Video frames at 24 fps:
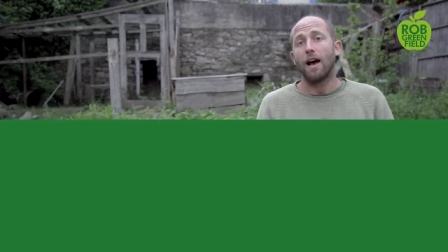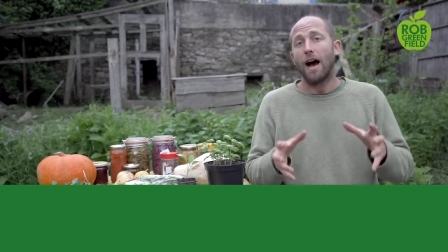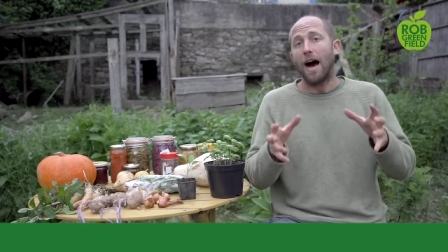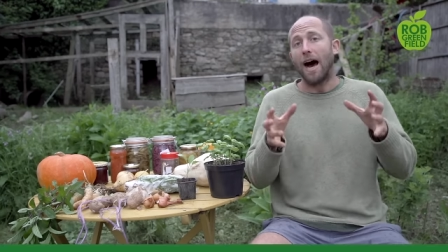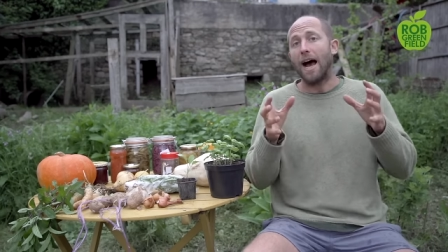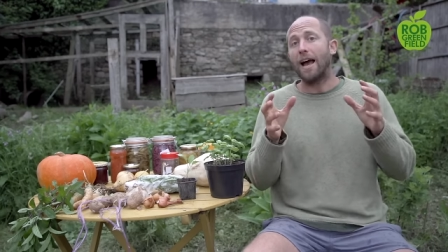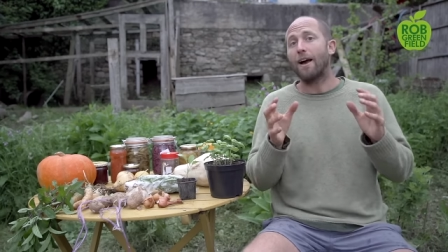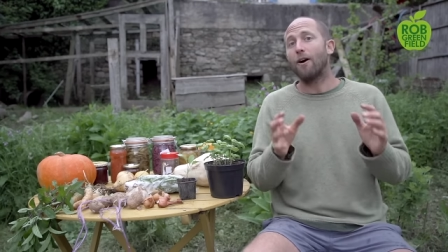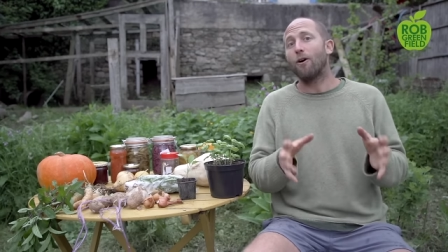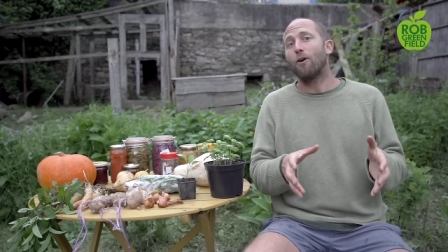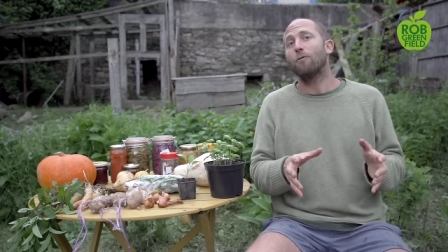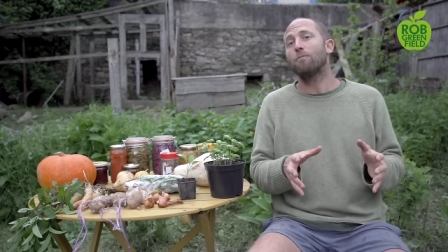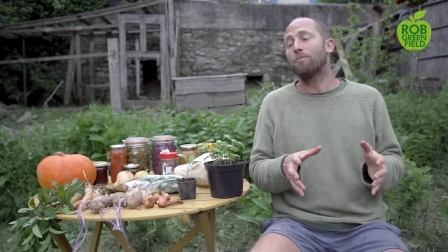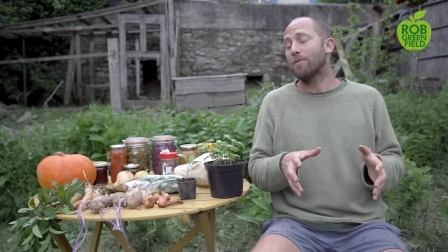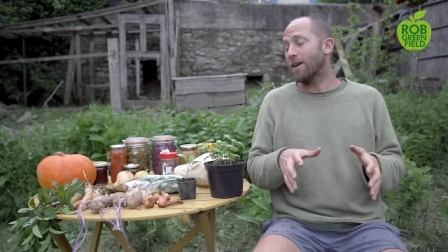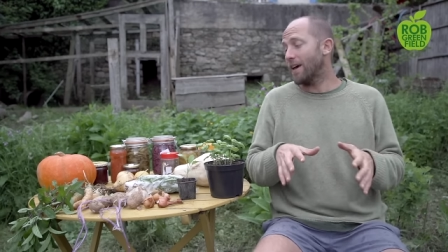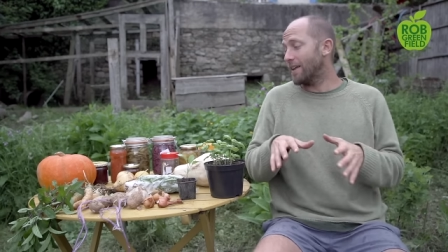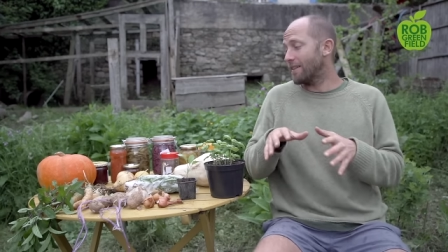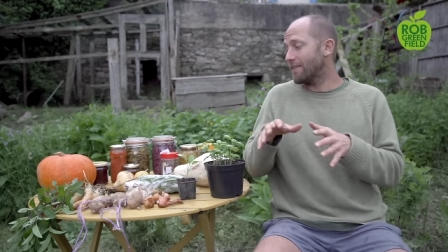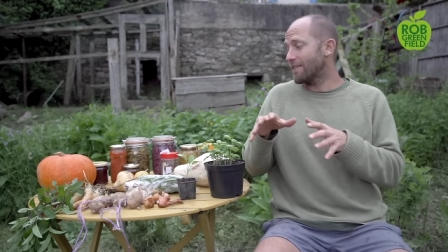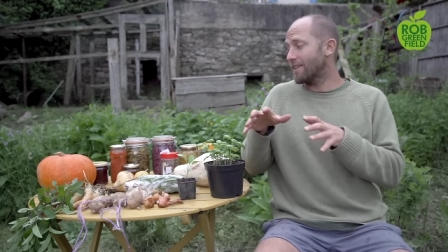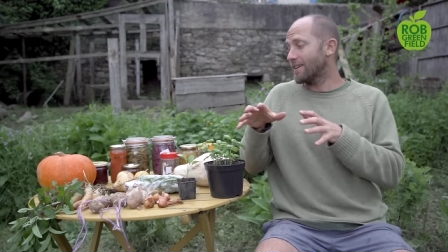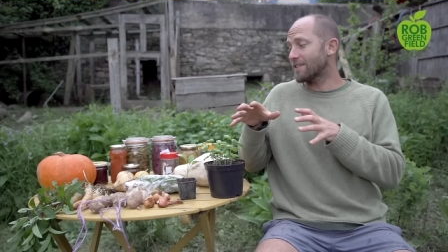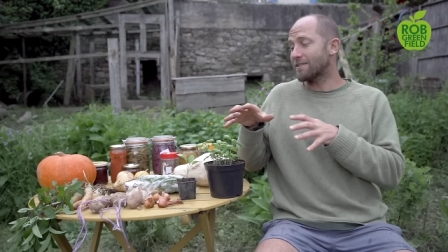I hope
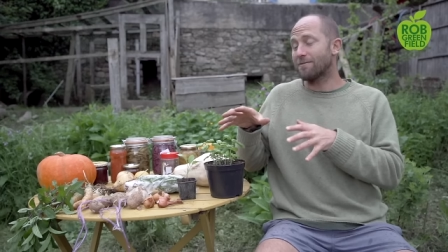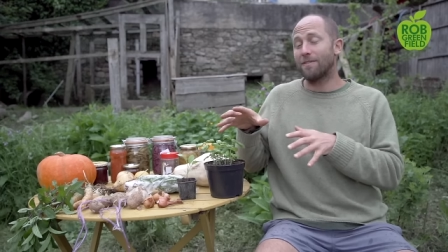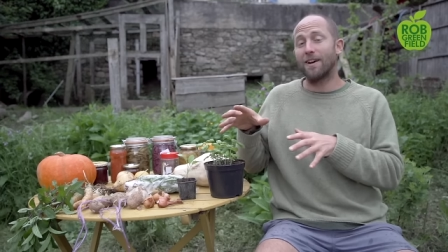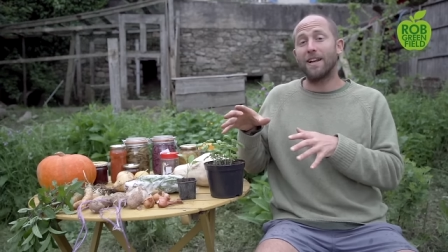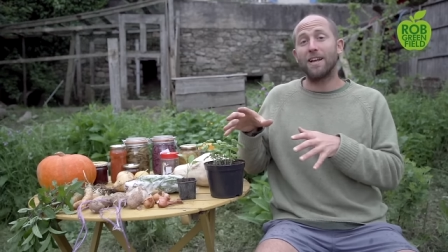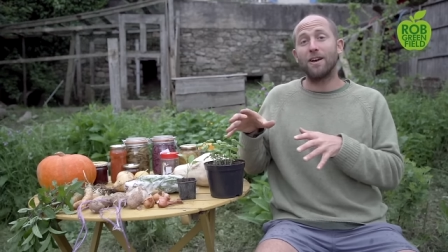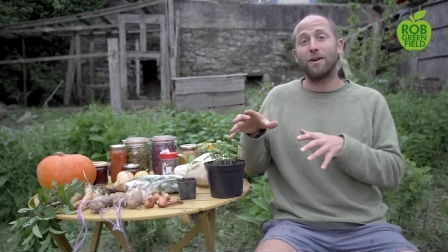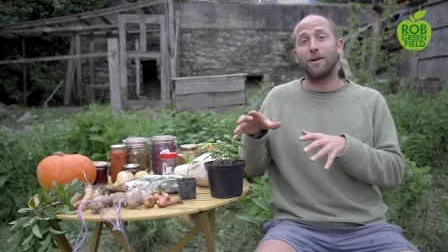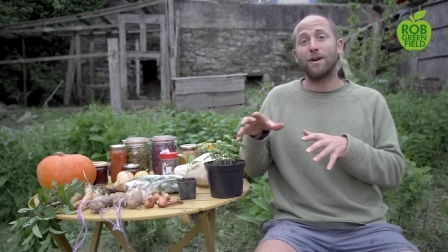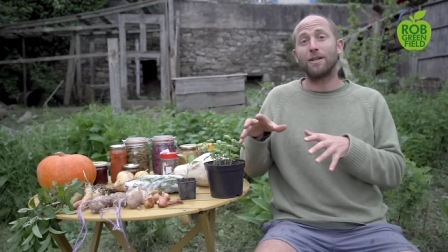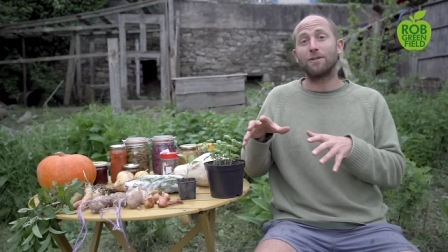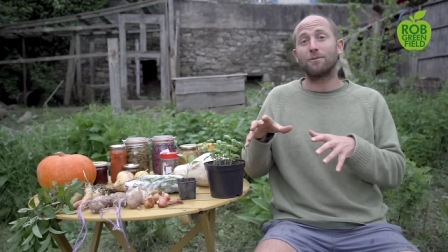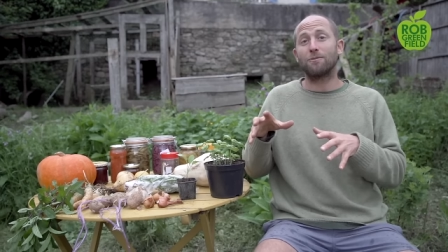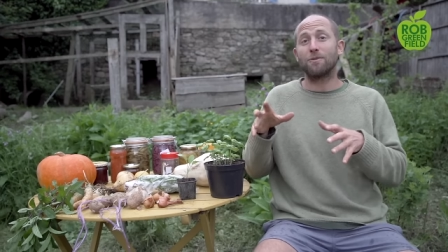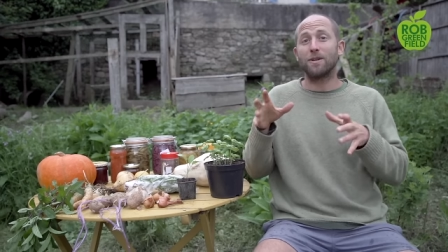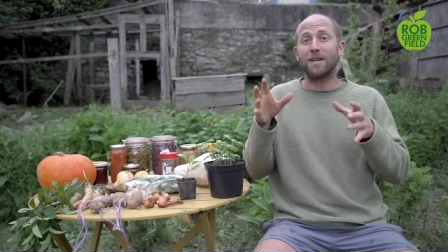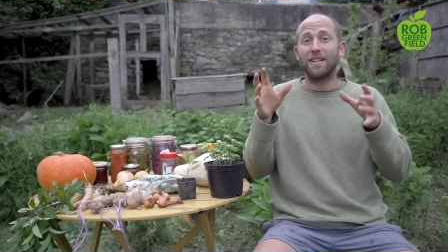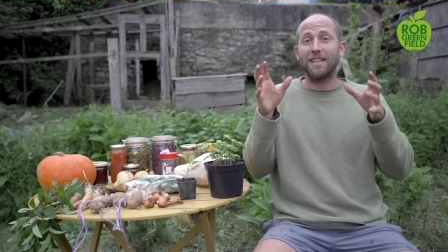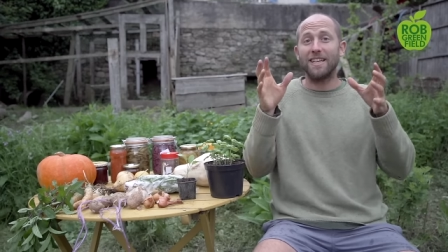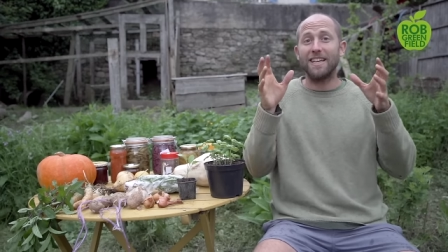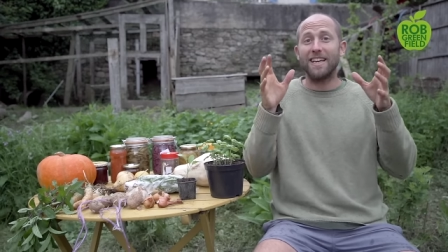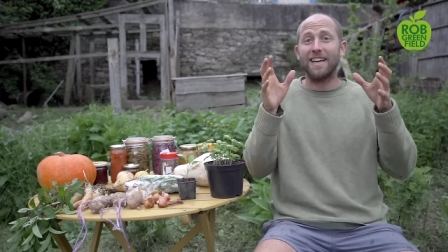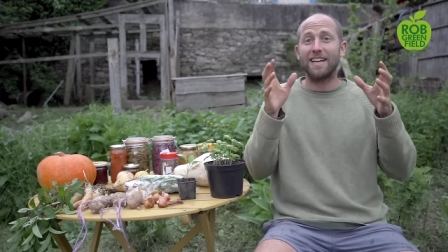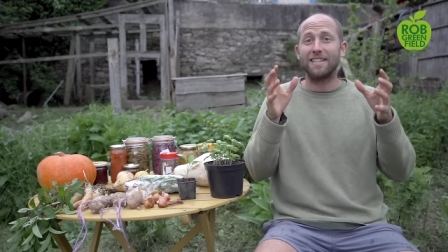that this video has
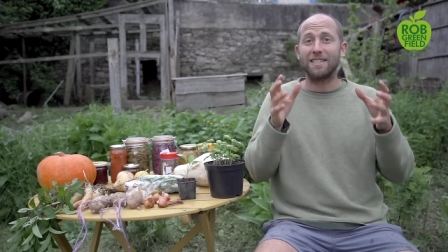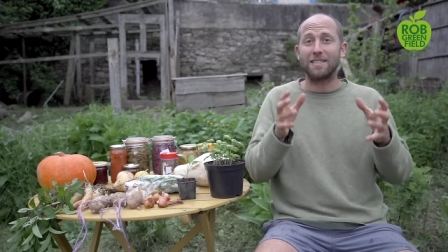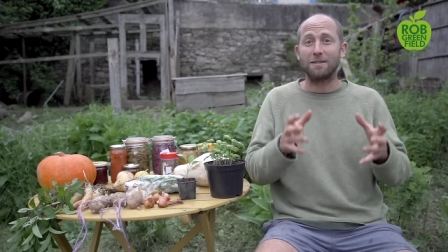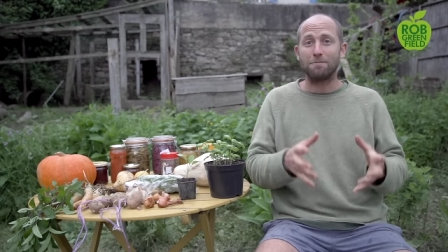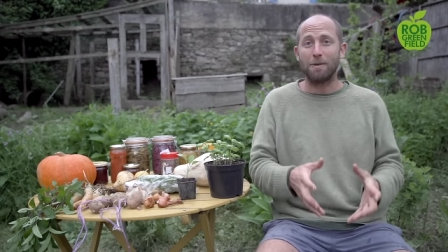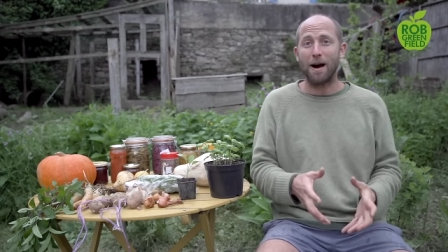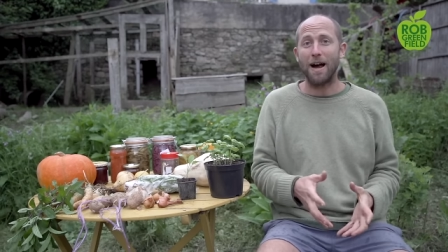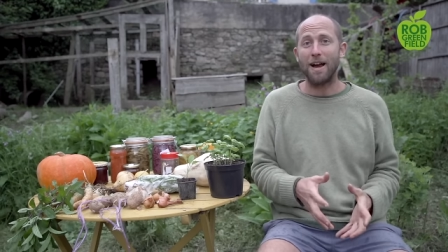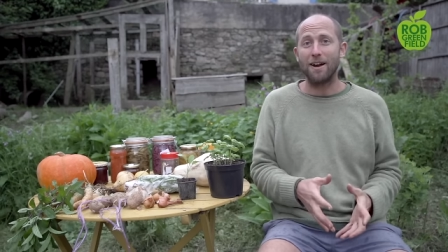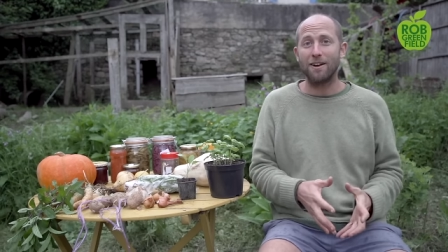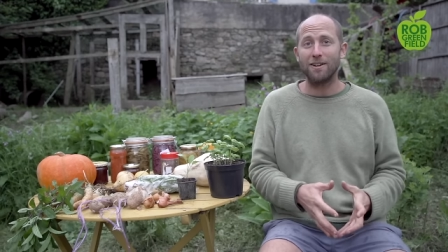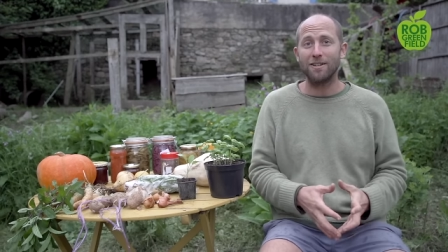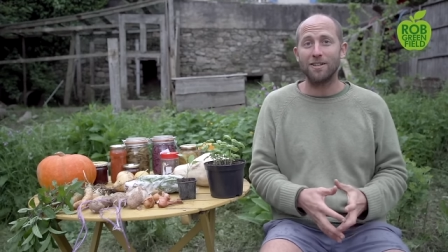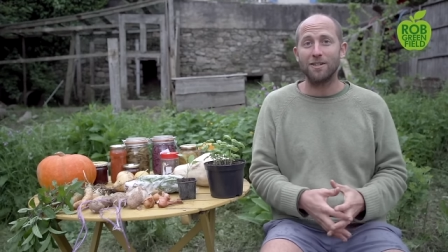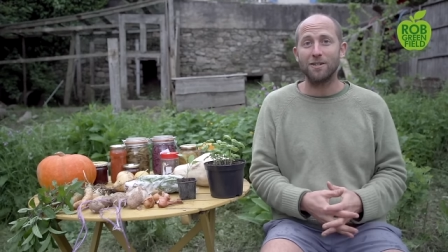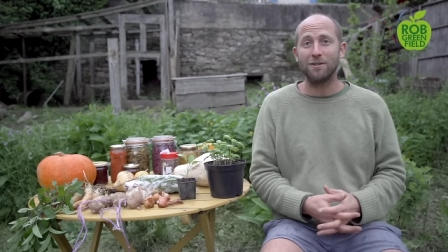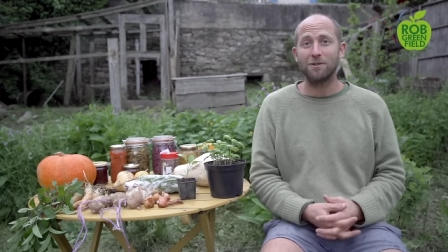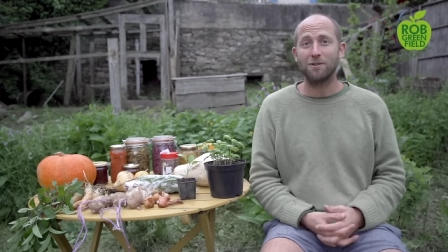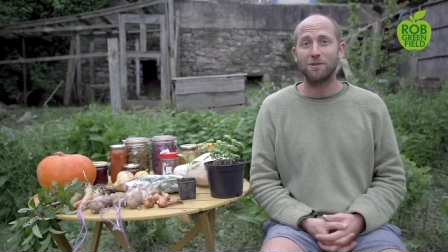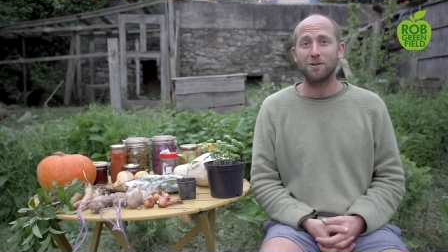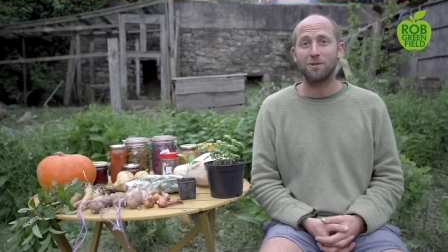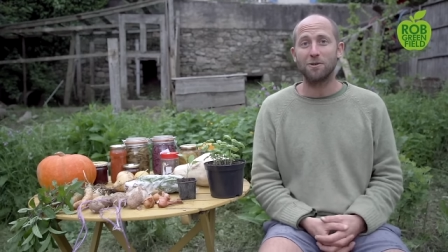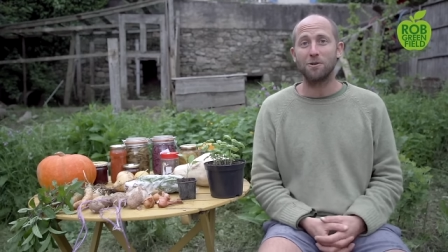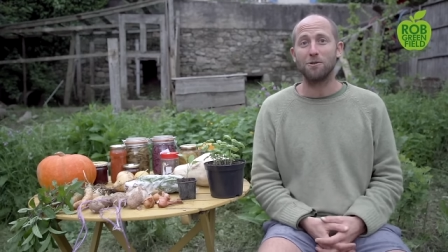really inspired
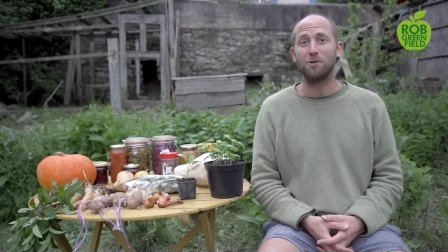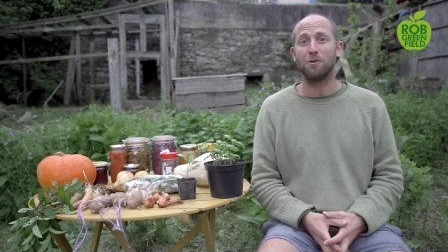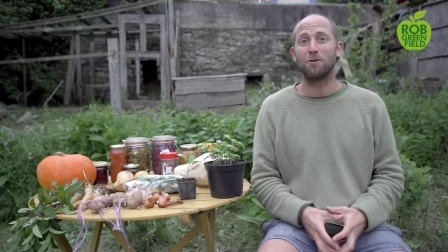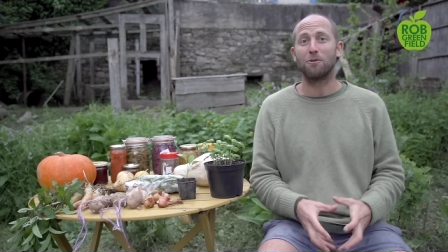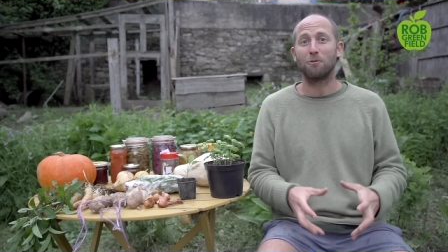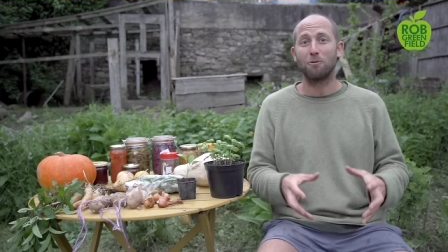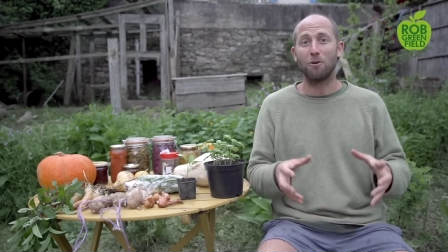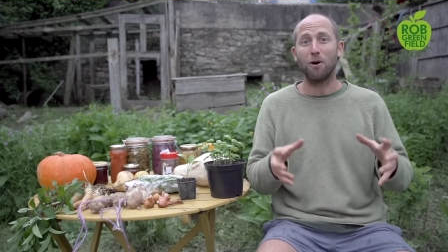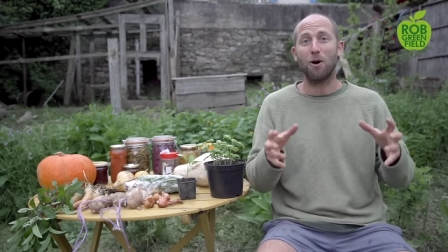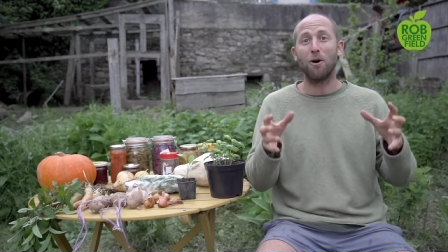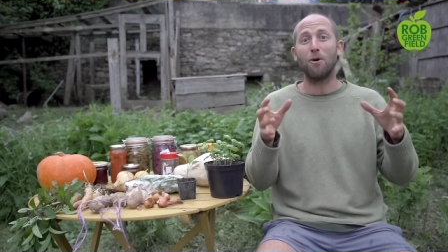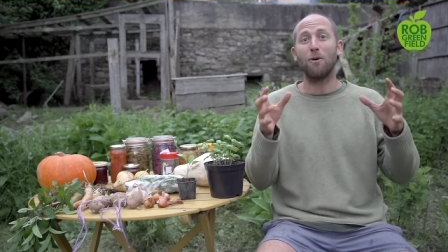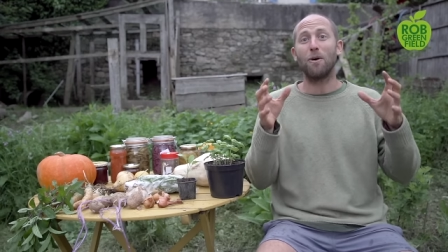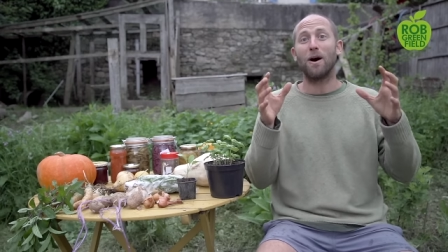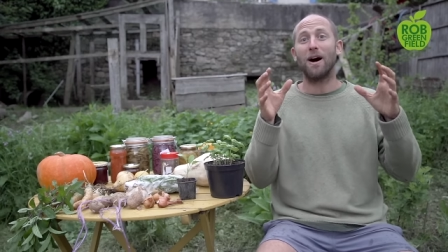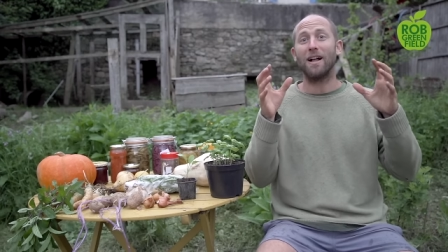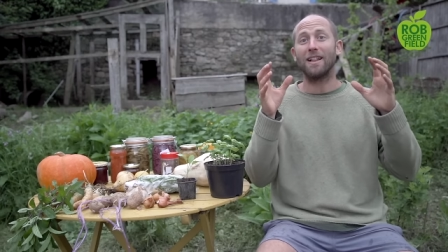you to grow